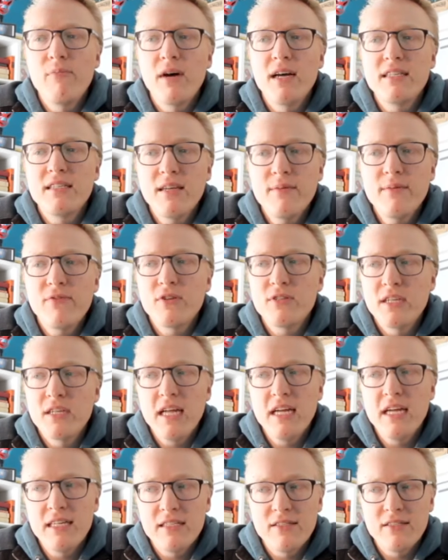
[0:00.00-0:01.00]
my tip for
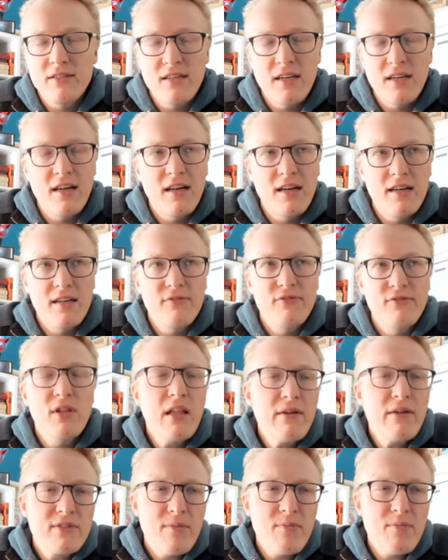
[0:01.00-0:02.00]
today is, if you
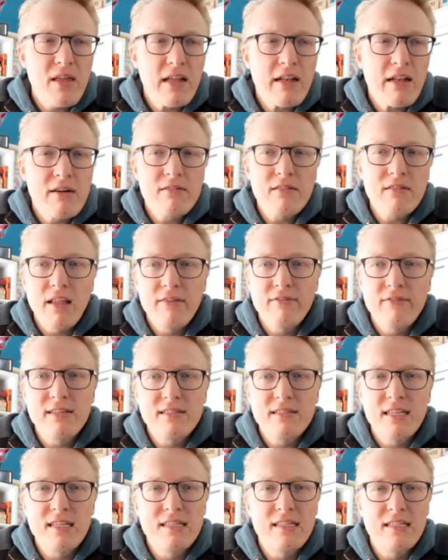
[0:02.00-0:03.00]
love something, don't love it
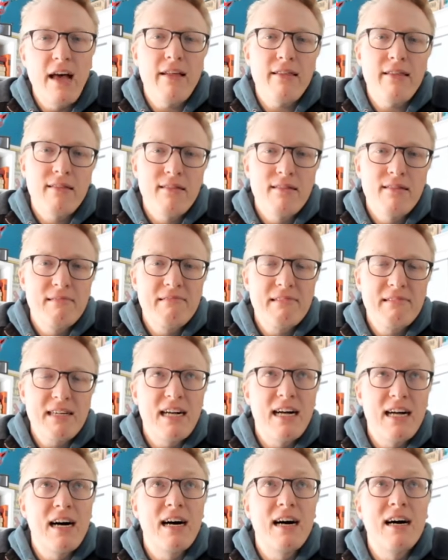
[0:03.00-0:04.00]
to
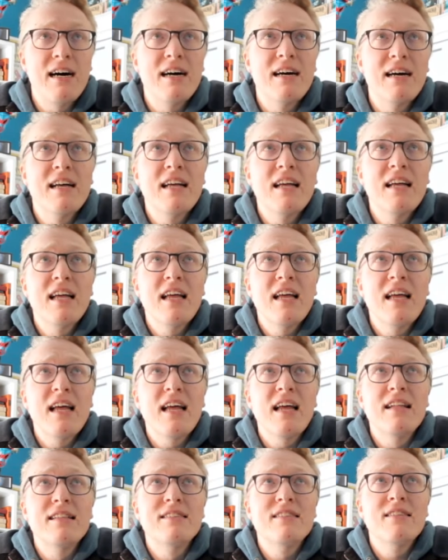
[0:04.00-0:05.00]
death.
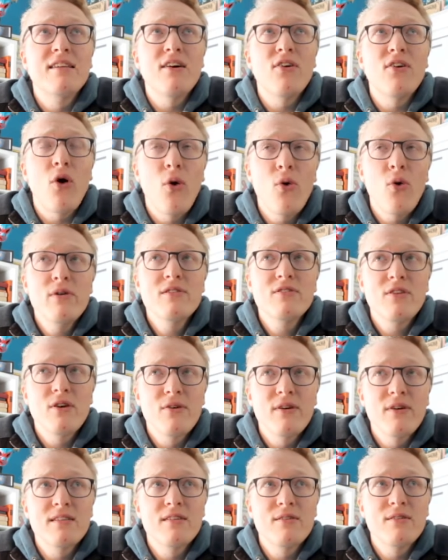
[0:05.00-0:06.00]
It's always
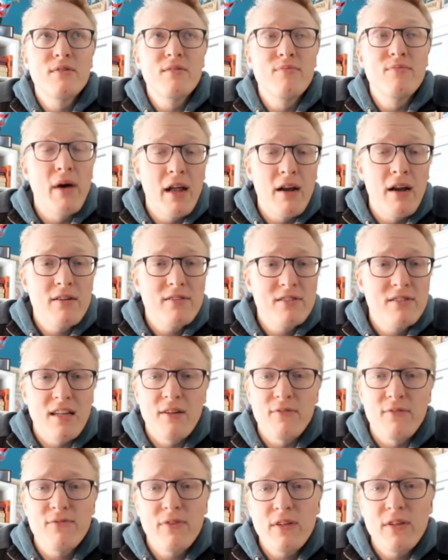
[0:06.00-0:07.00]
going to be better. It's
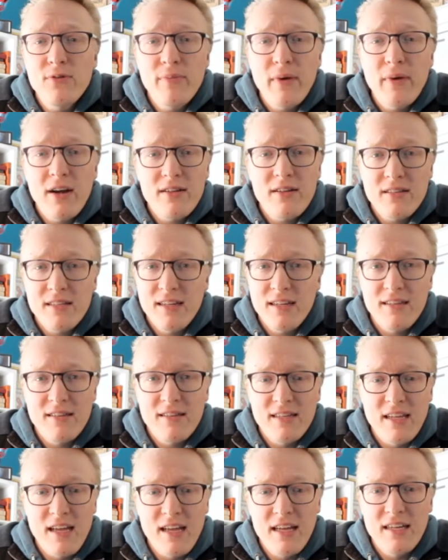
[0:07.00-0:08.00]
going to feel better at the end of the
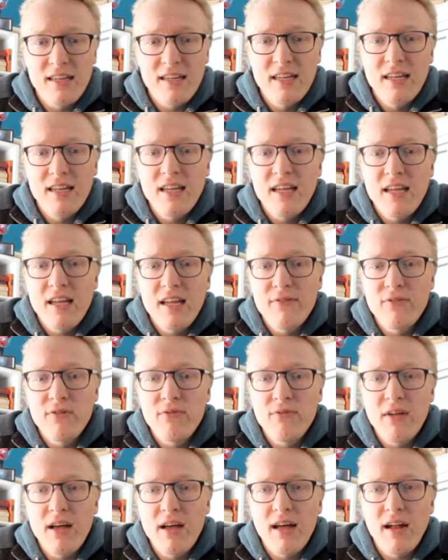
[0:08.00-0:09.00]
day if
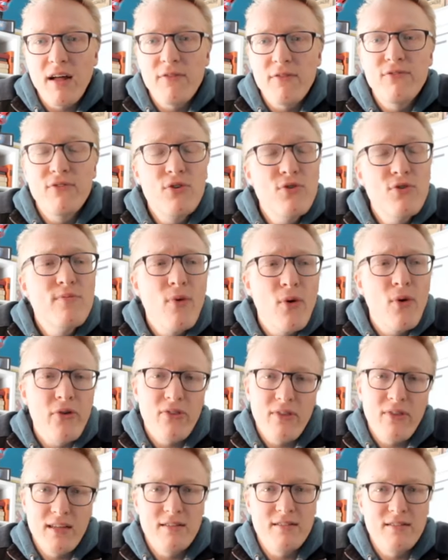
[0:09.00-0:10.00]
you've got a few more
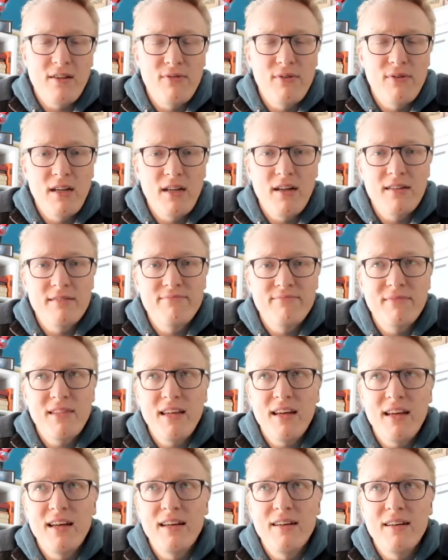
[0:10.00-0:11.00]
things going
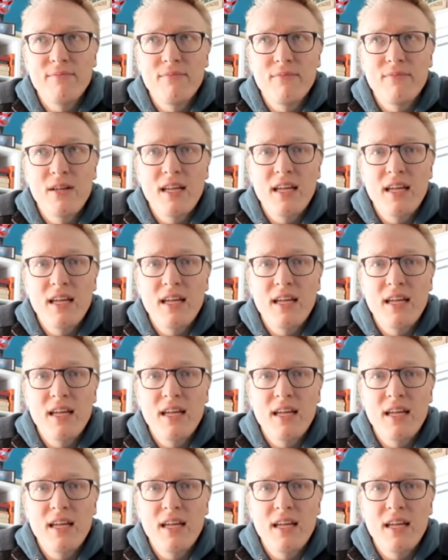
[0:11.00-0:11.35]
on.